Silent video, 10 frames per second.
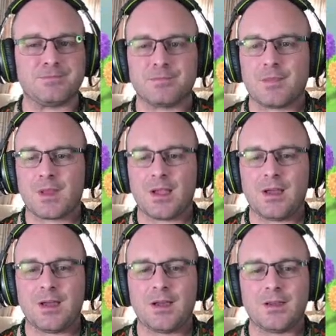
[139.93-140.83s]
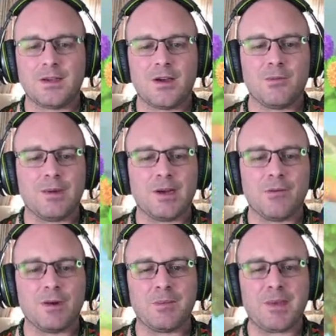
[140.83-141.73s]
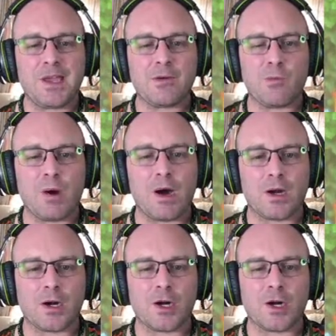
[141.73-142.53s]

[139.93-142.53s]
uh, no, we don't want to make water.